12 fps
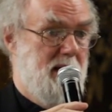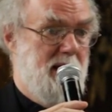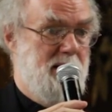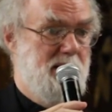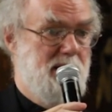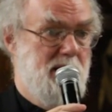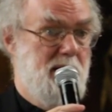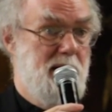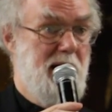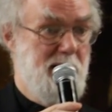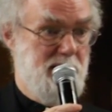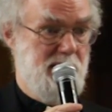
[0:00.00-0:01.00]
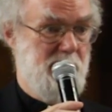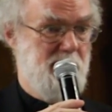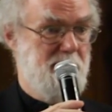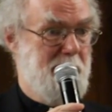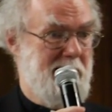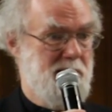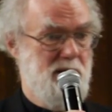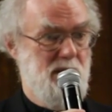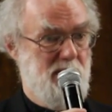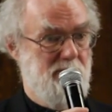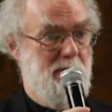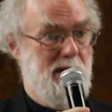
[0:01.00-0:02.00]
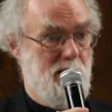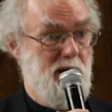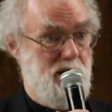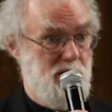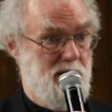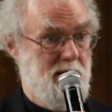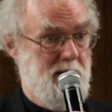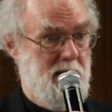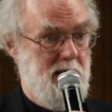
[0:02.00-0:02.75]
And it's an analysis of patterns of migration.